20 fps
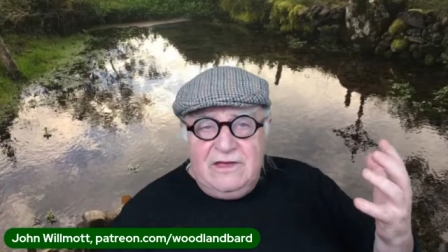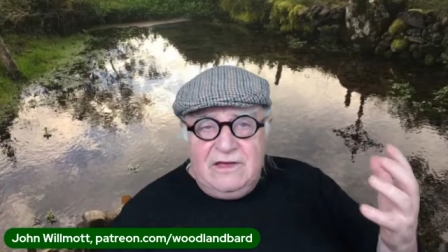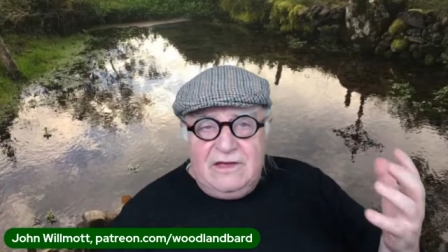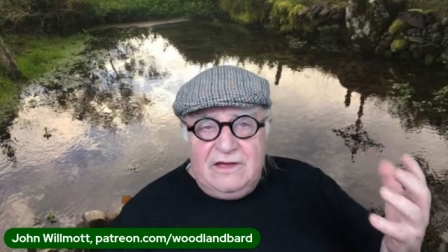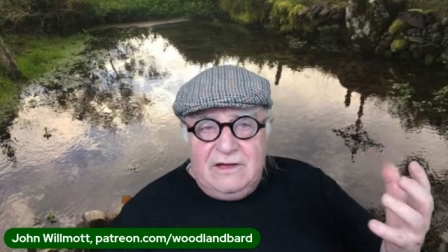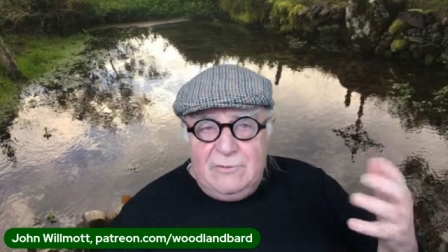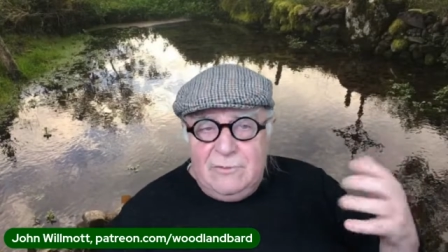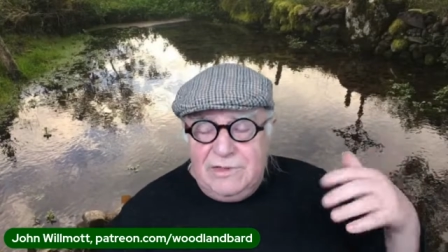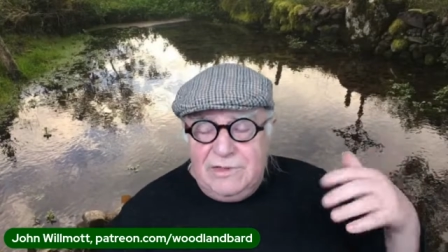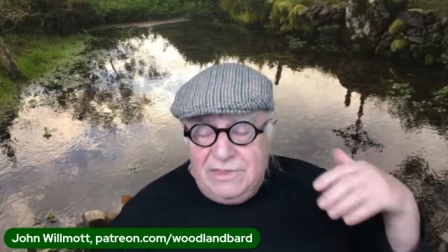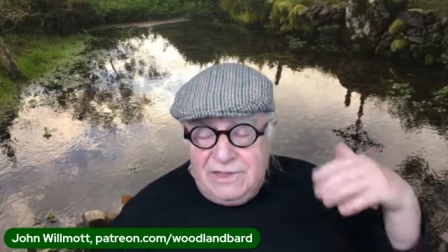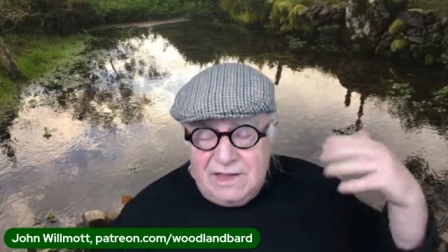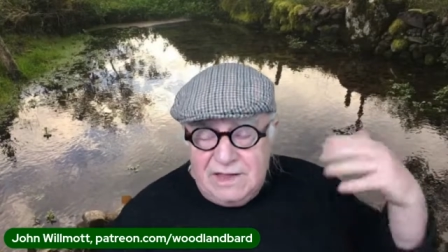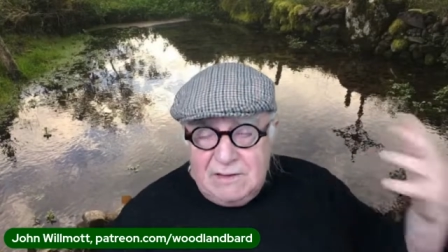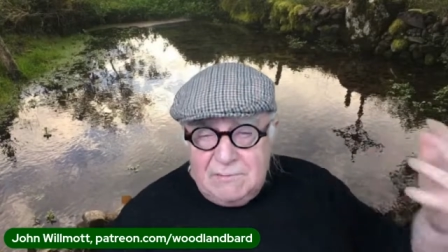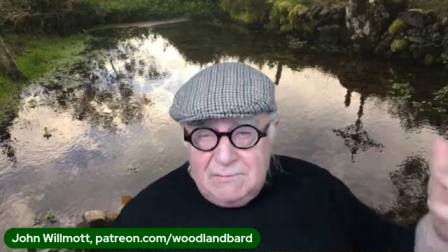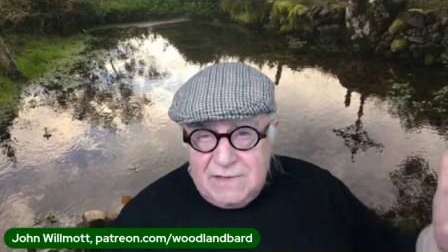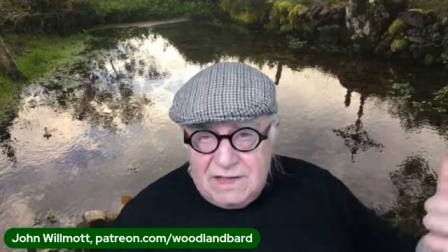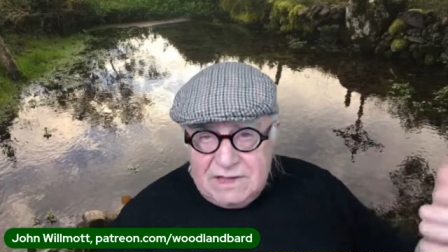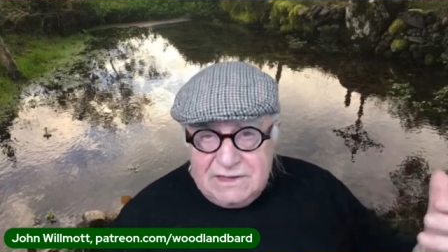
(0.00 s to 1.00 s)
uh, when they
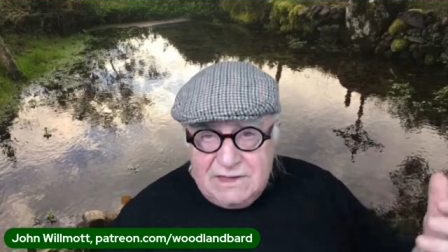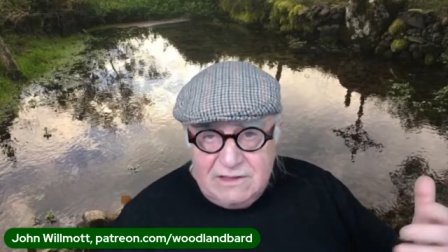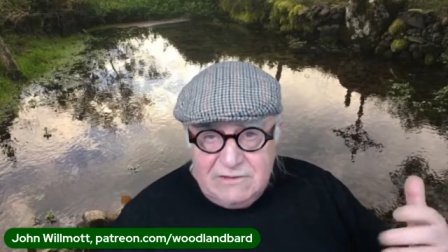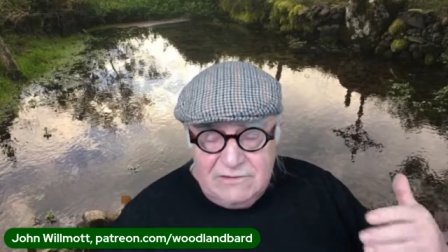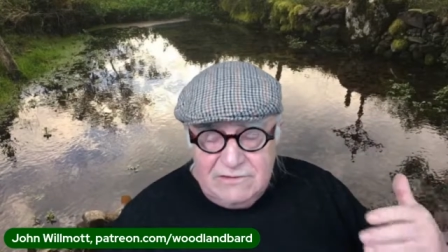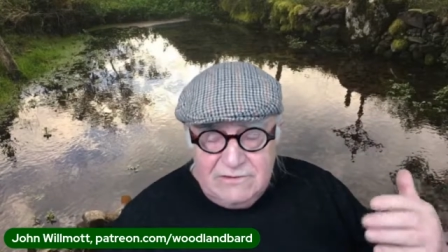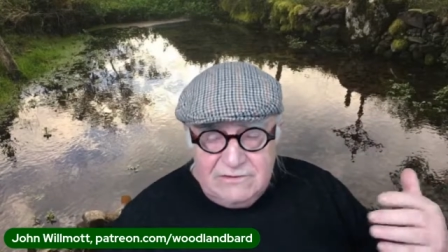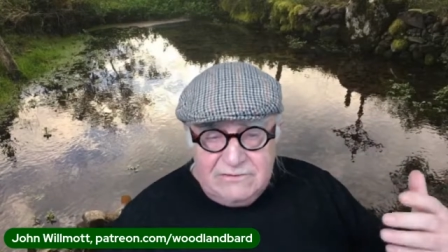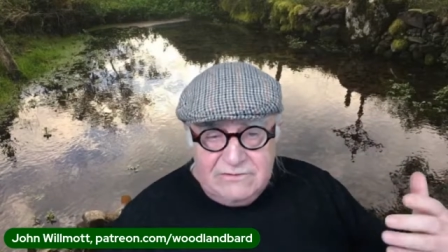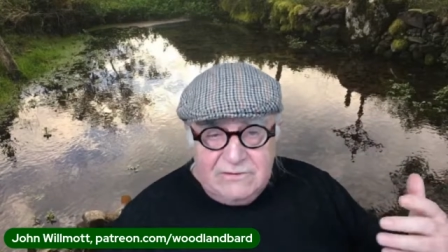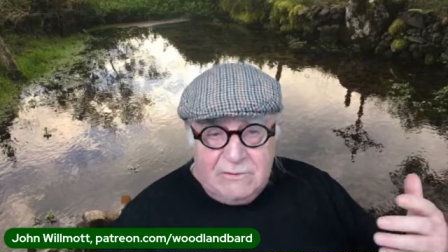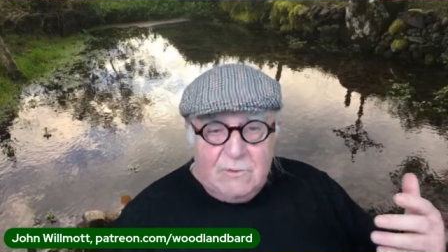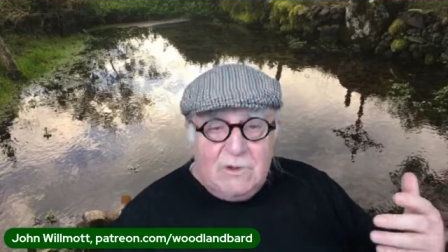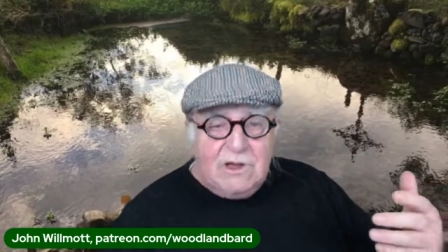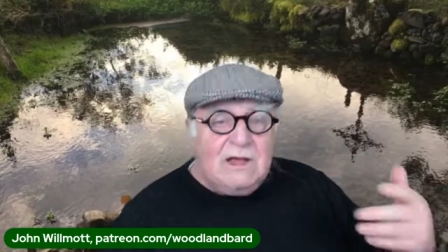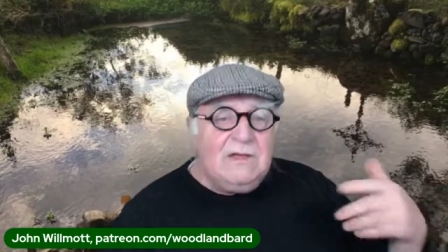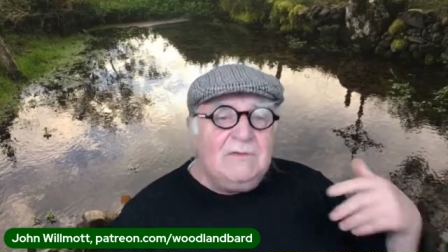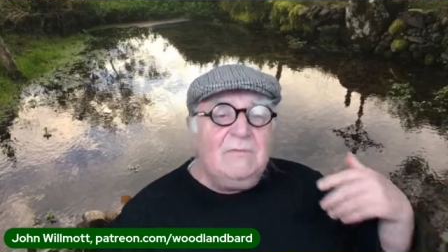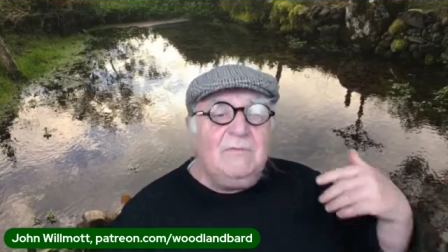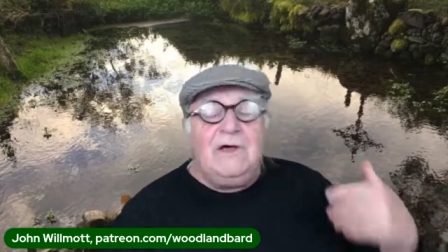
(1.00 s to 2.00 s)
come back down the
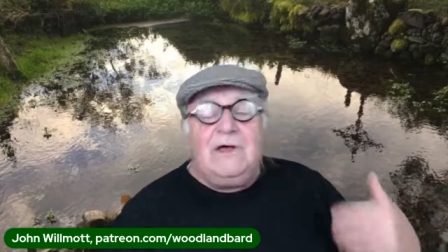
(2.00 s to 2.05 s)
Sawan.